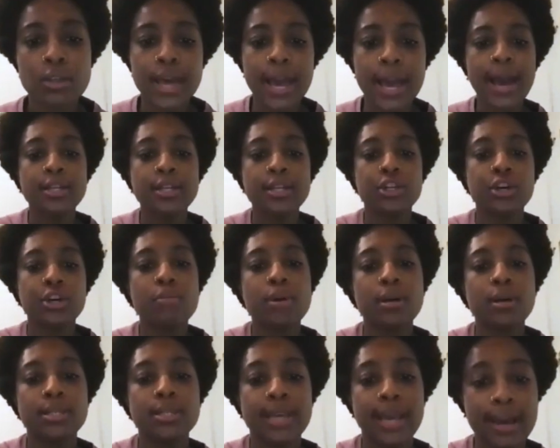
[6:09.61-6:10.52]
had Joe
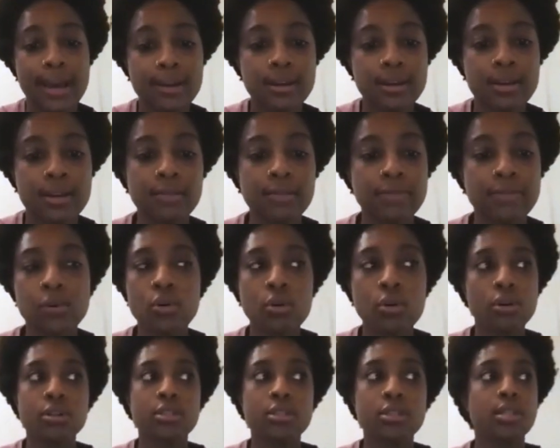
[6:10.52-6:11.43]
Montana, and of
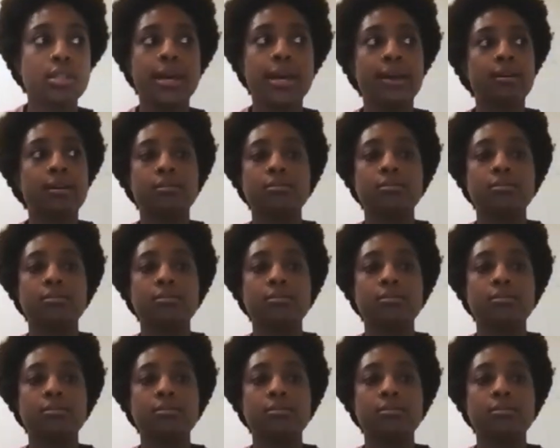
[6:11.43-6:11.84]
course, like,